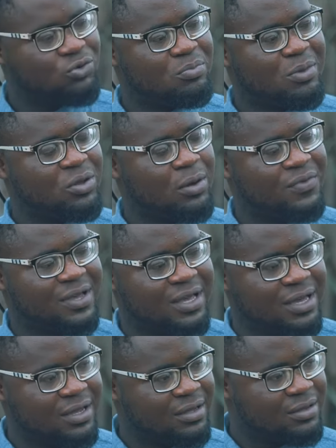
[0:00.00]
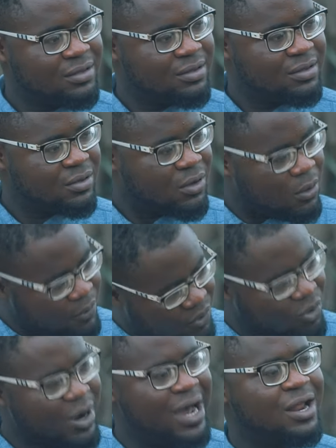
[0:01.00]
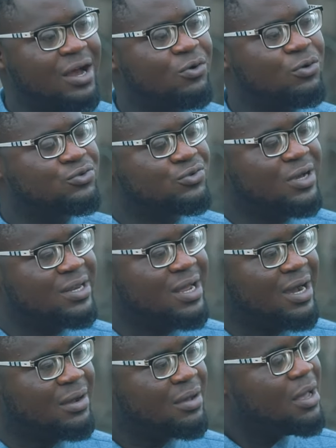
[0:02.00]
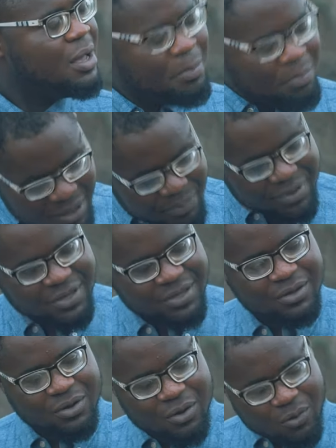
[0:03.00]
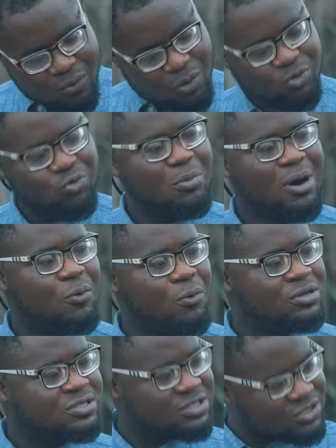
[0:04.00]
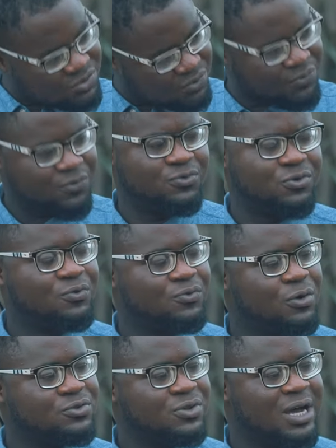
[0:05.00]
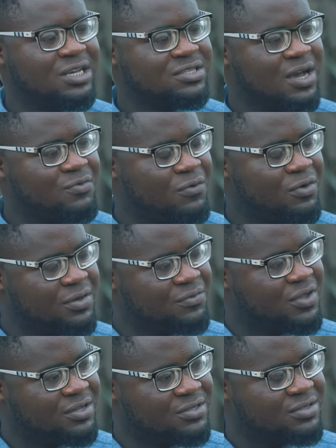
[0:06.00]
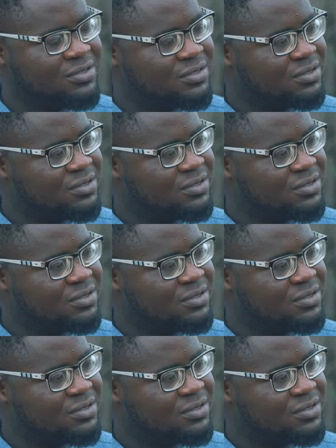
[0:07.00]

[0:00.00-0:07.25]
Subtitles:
to the mother of the girl. We all can now go together. Maybe what the woman wants is just for us to ask her for forgiveness.